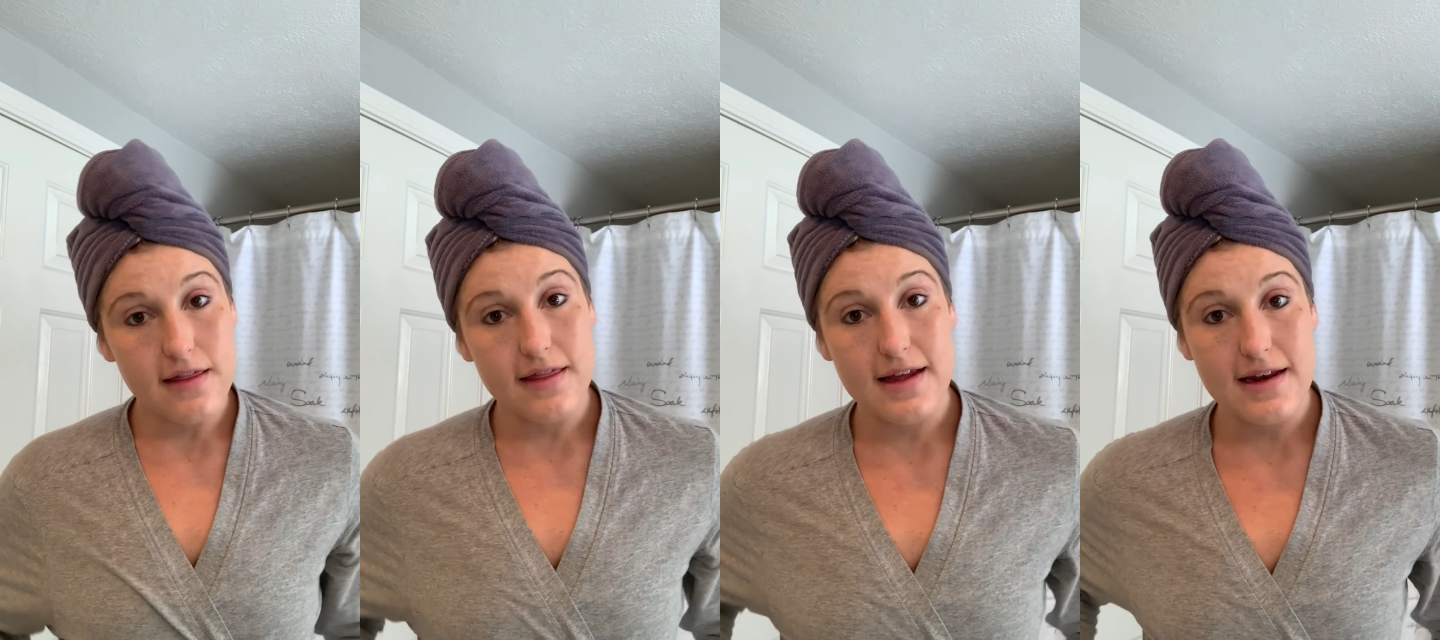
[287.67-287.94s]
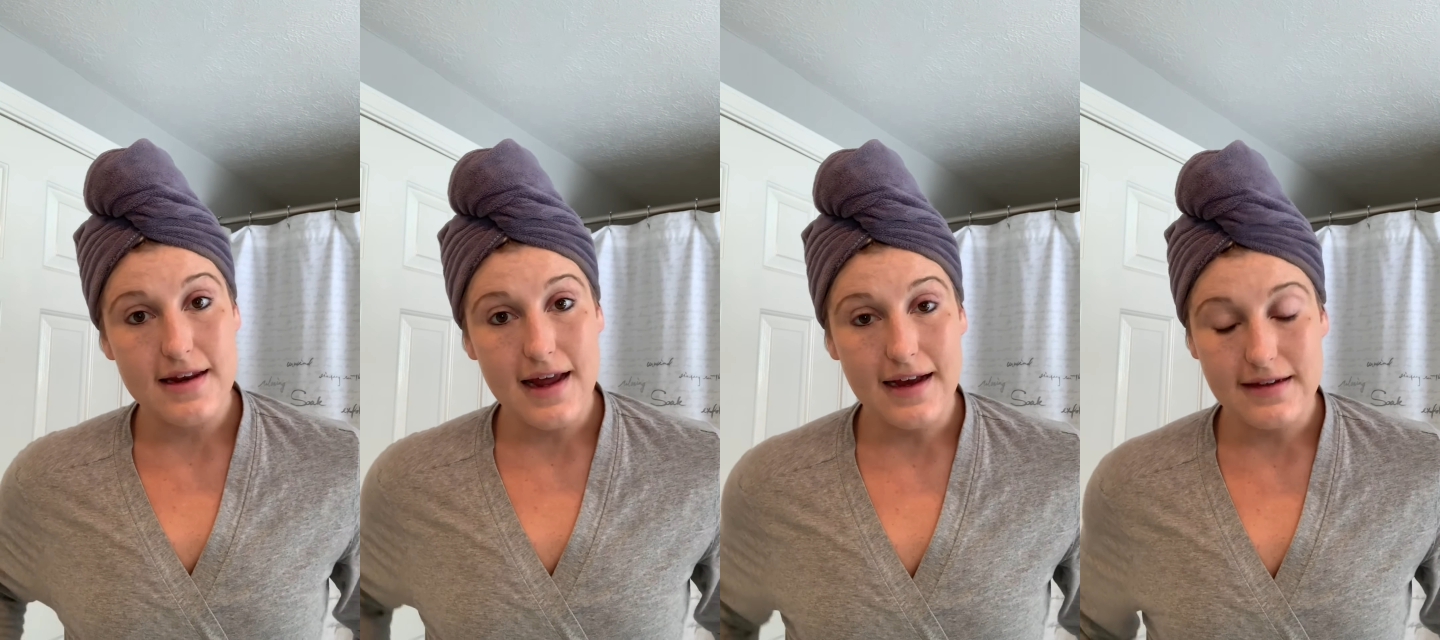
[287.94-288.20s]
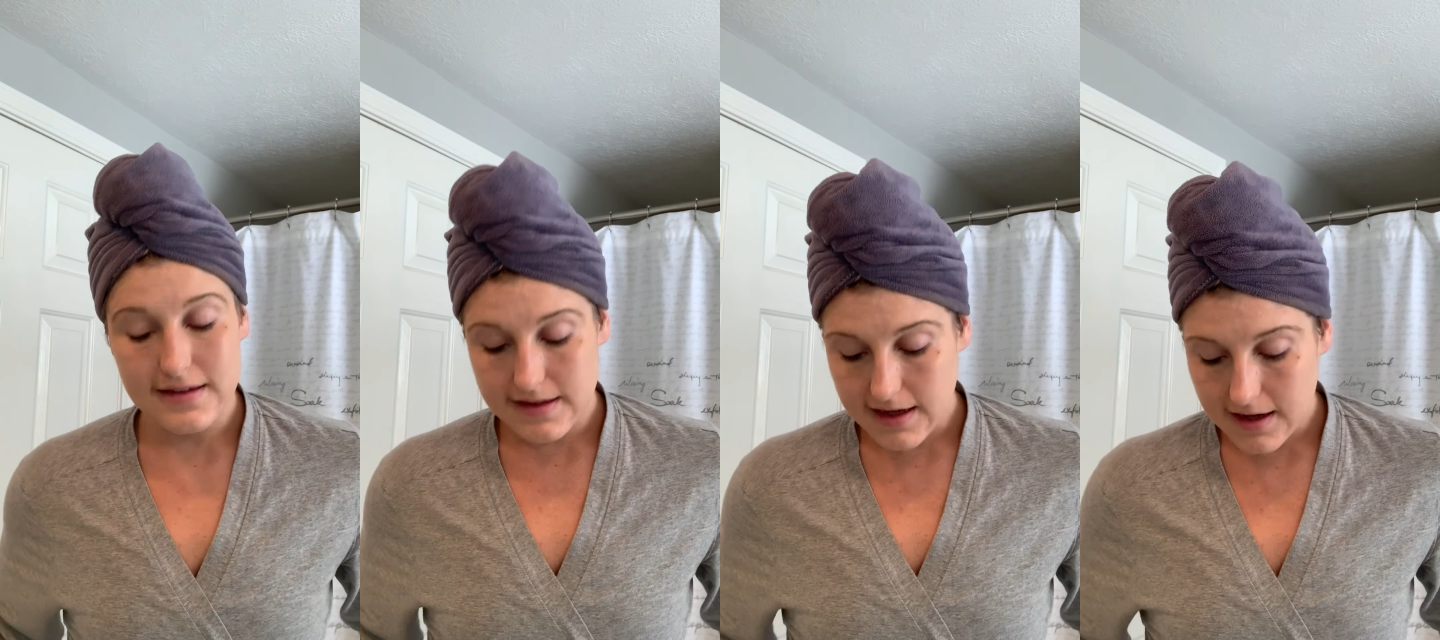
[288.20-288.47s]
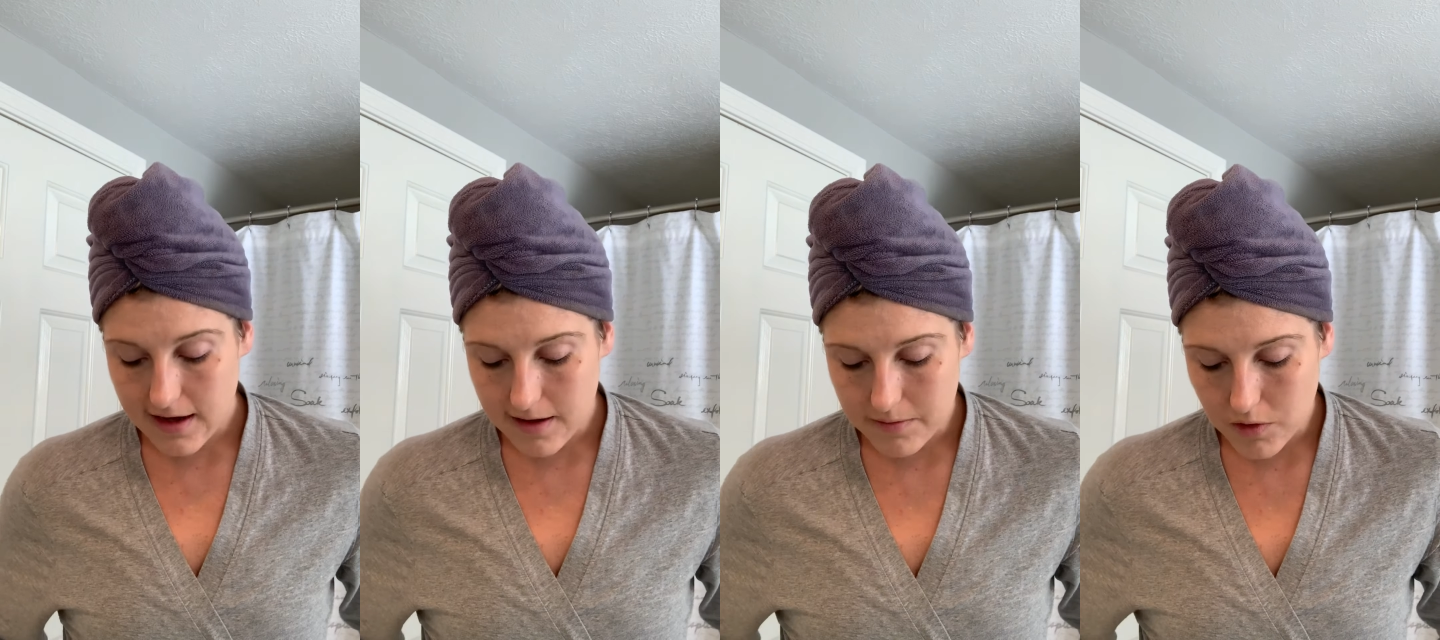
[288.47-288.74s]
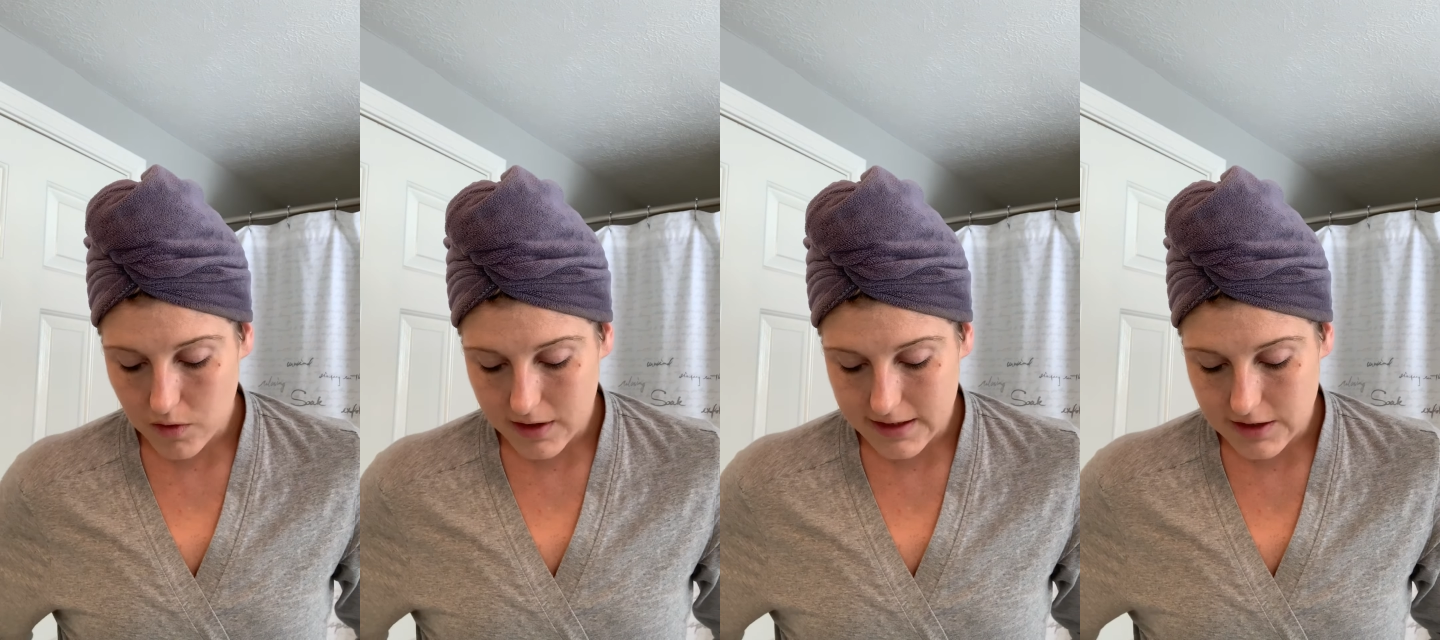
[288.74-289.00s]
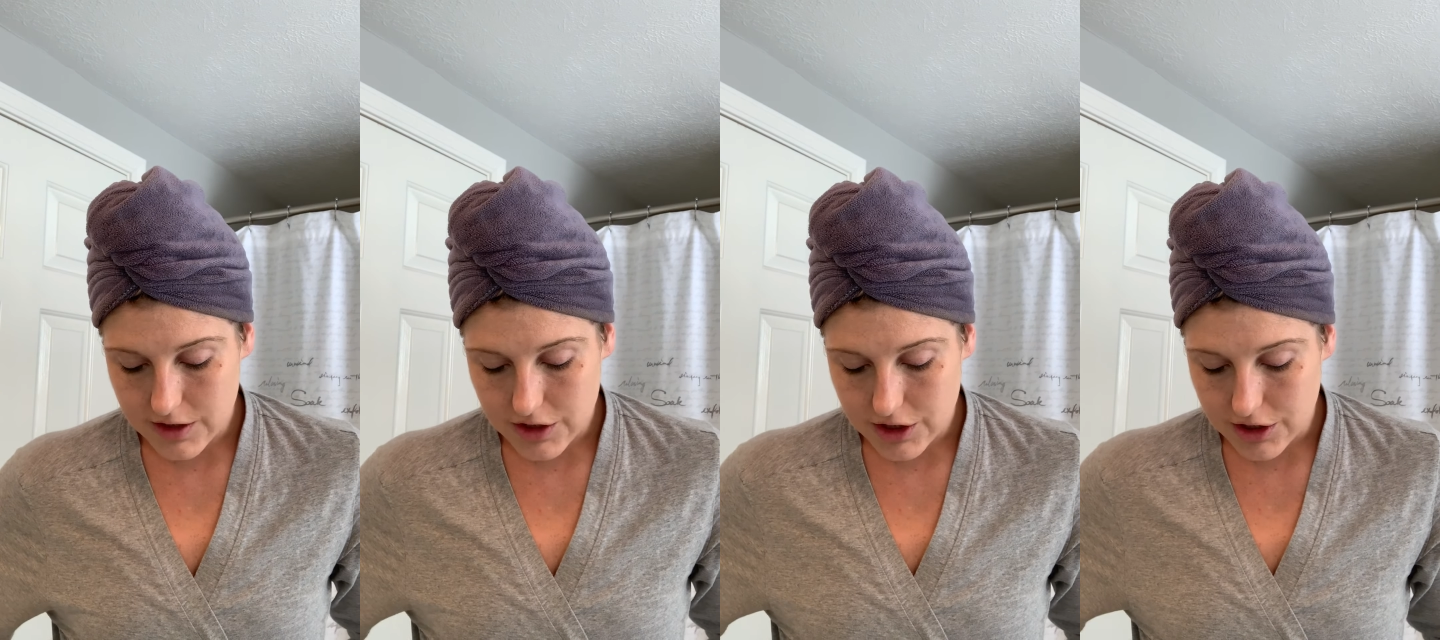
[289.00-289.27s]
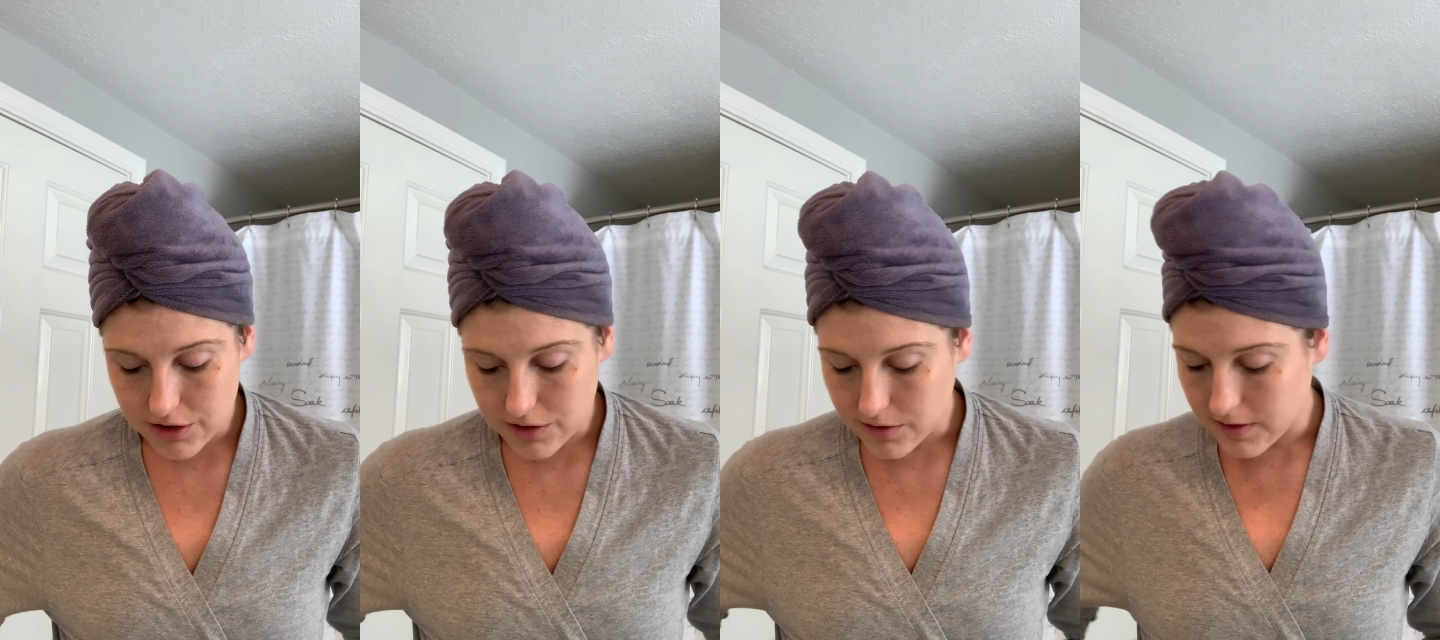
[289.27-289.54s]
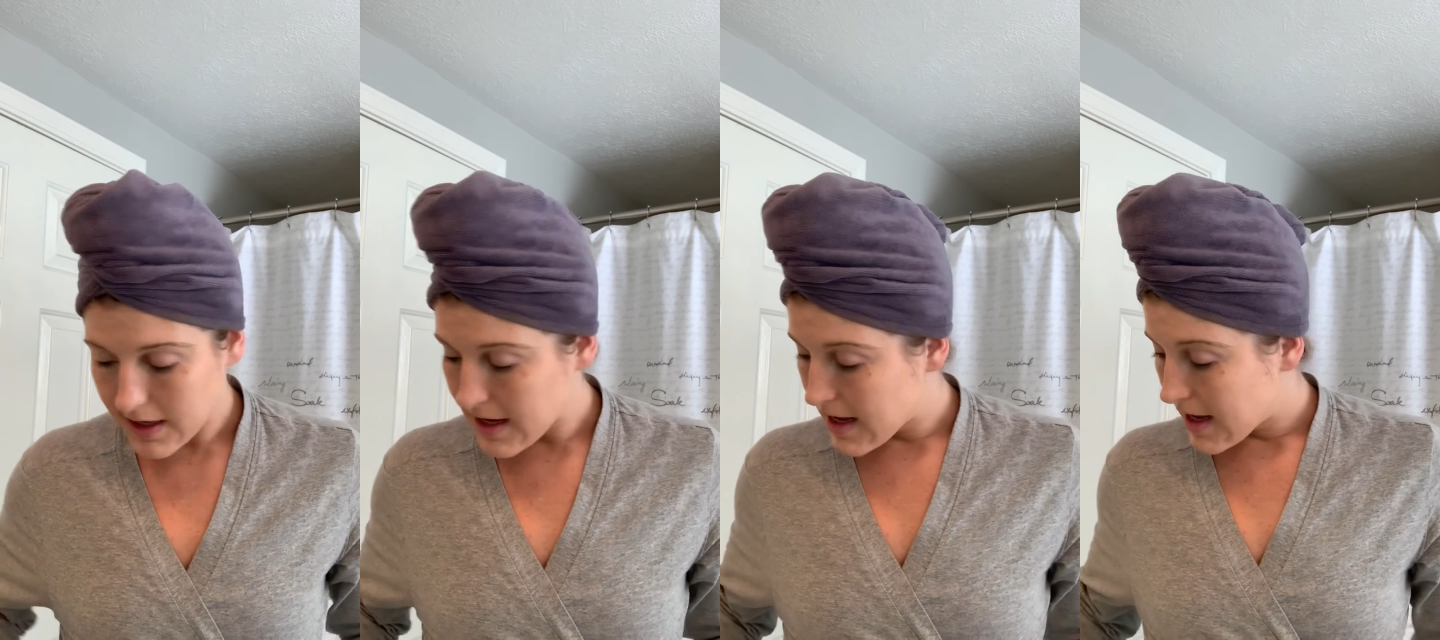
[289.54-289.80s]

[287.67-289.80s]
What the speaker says: The next thing I'm going to do